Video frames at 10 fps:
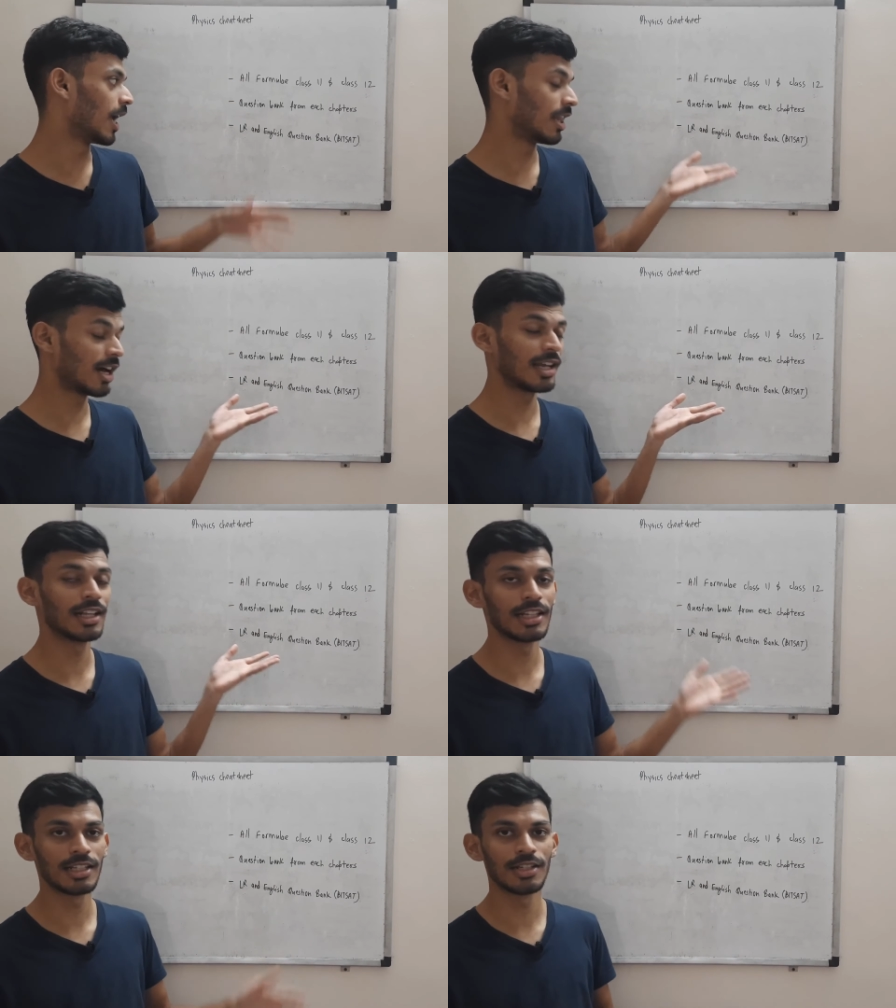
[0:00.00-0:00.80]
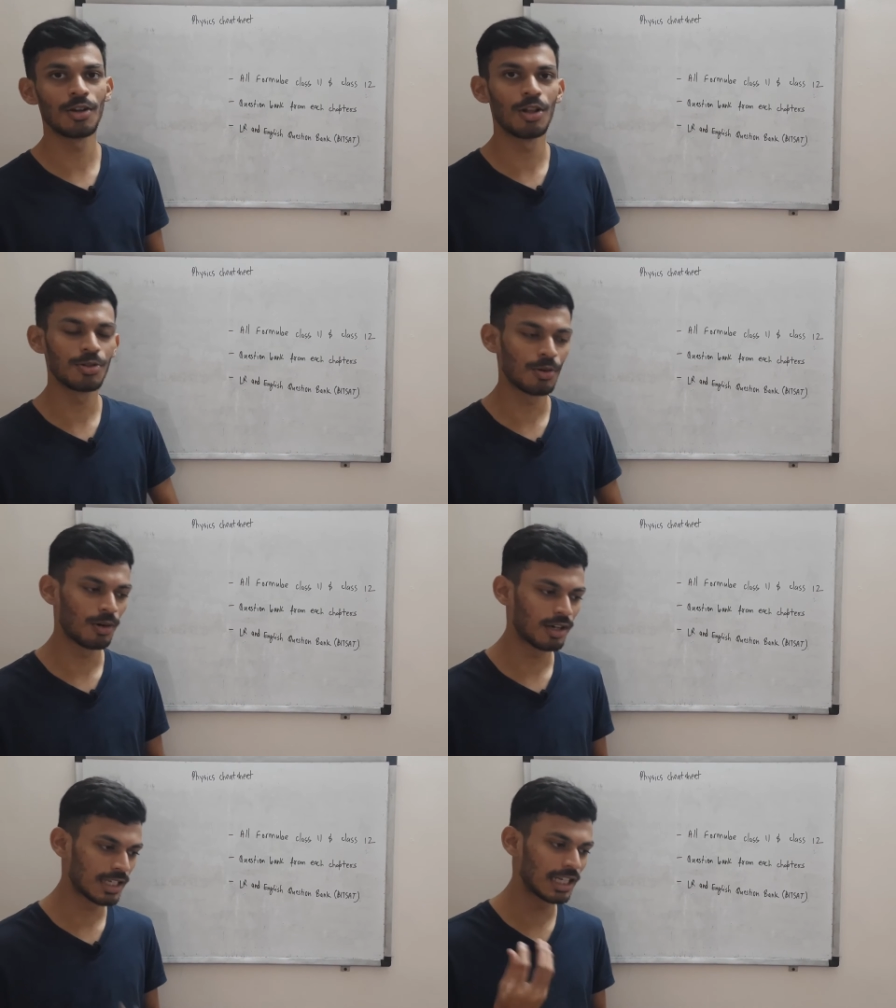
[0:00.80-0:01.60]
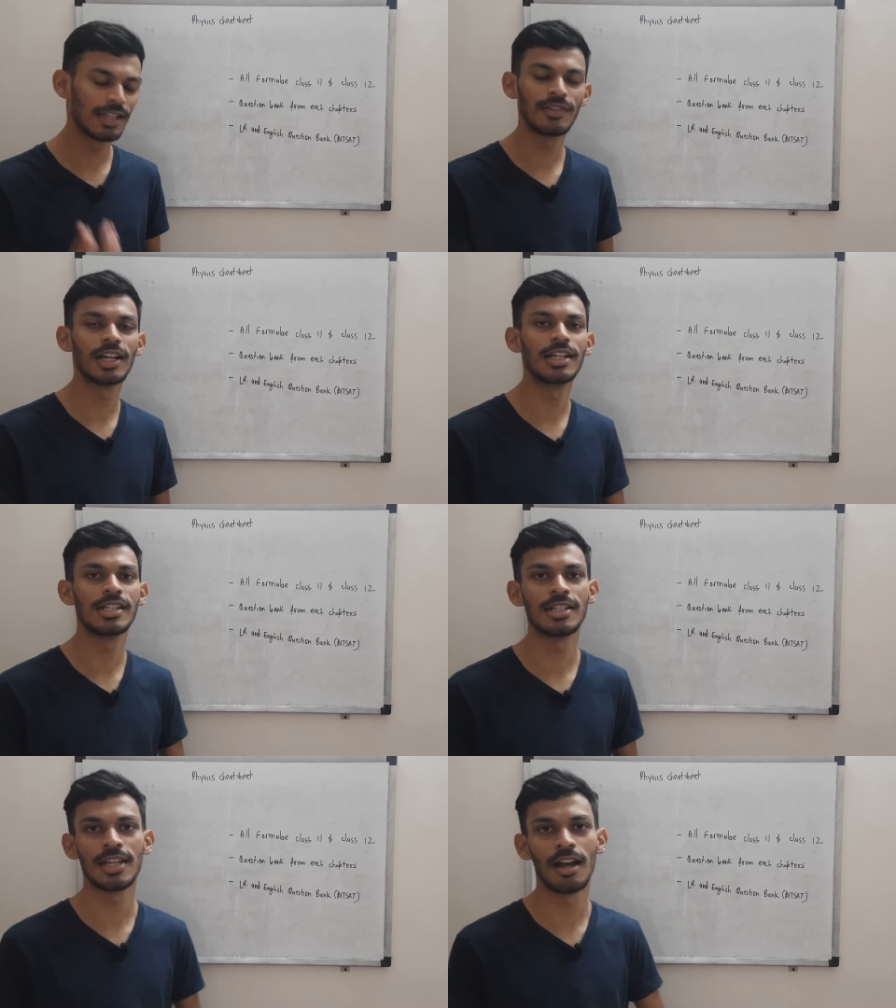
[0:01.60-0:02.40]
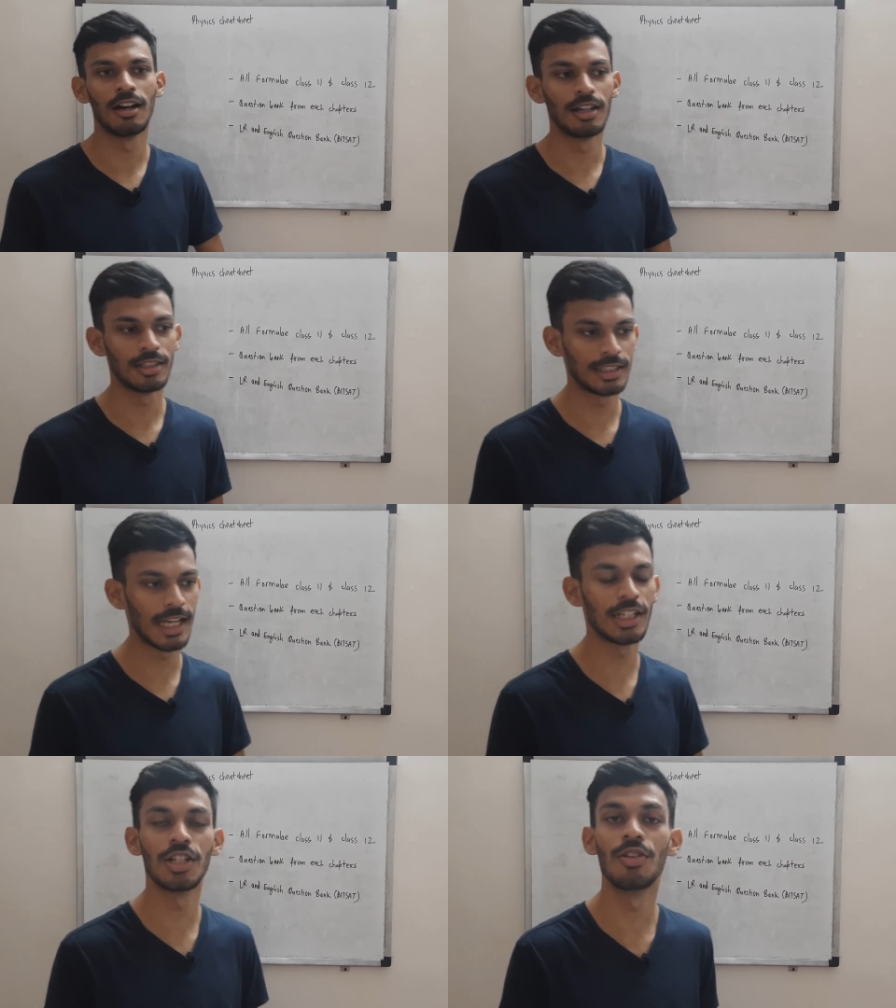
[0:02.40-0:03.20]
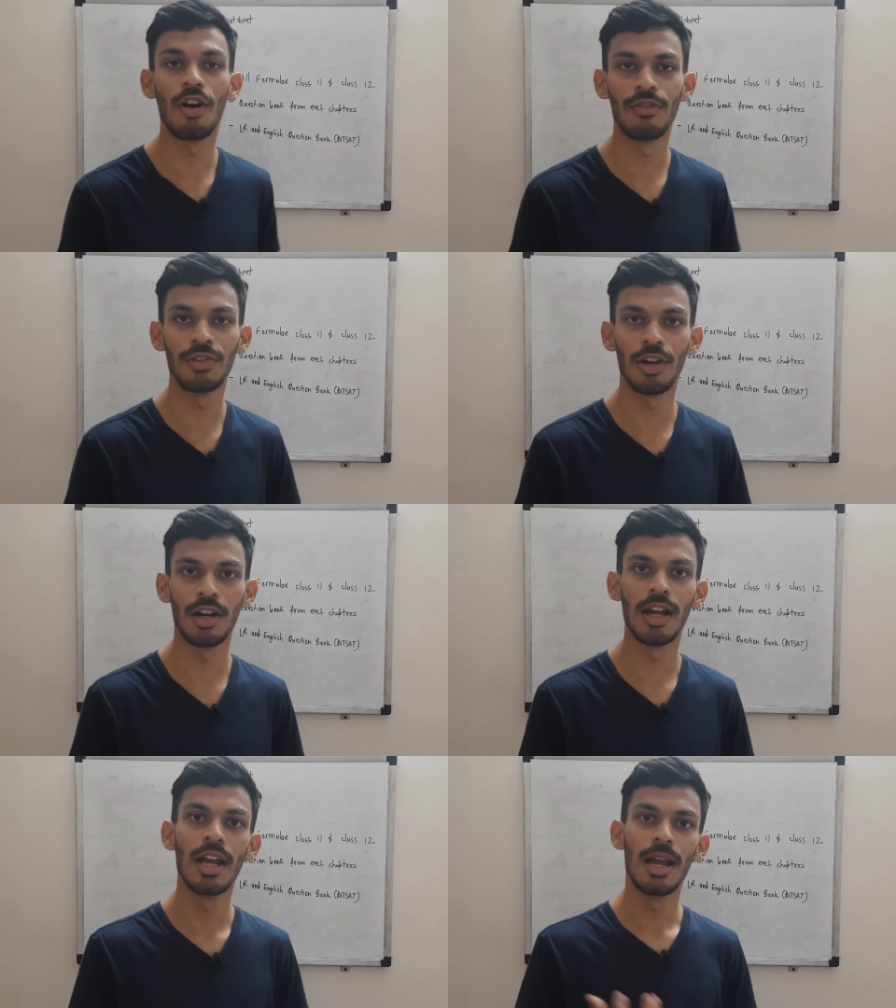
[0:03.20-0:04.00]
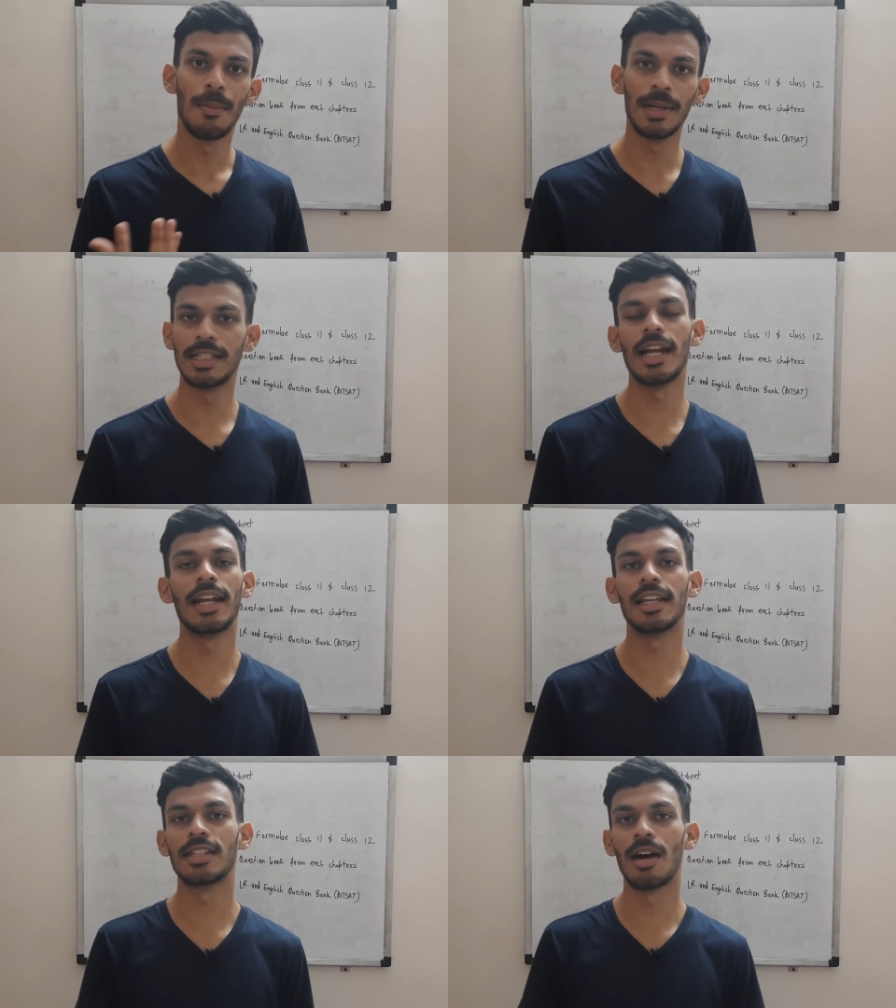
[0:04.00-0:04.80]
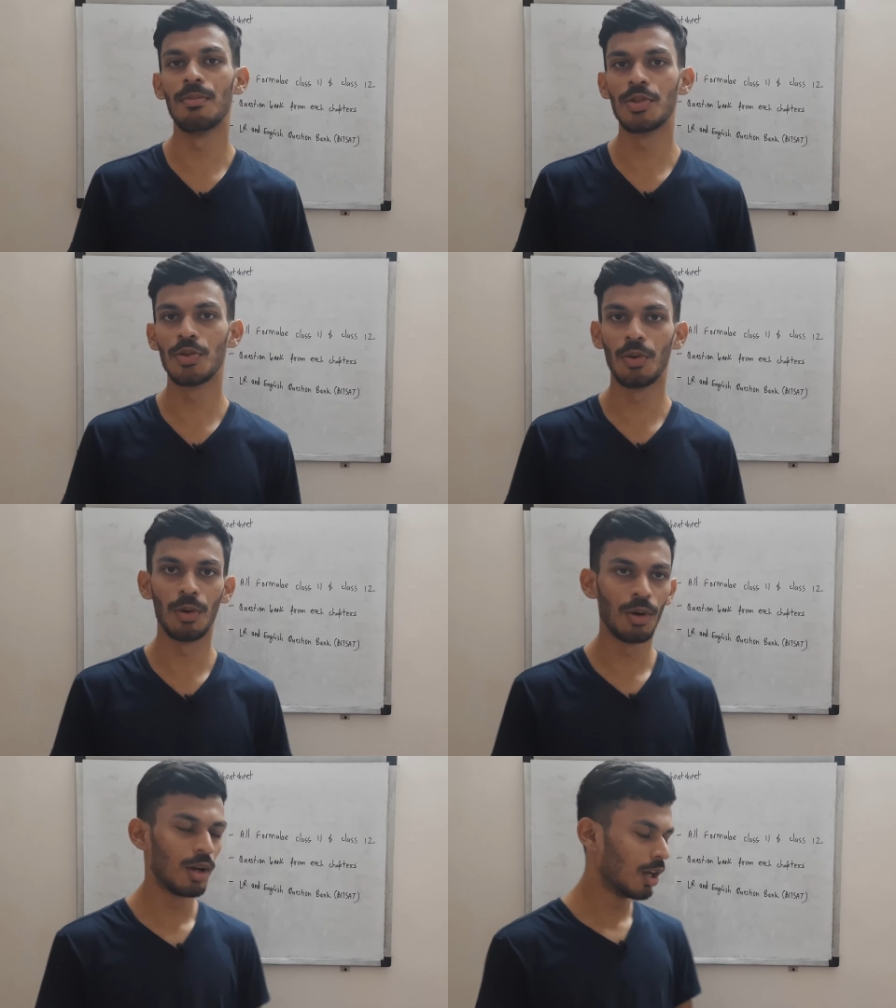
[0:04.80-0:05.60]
LR English is also a significant section of your BITSAT exam. So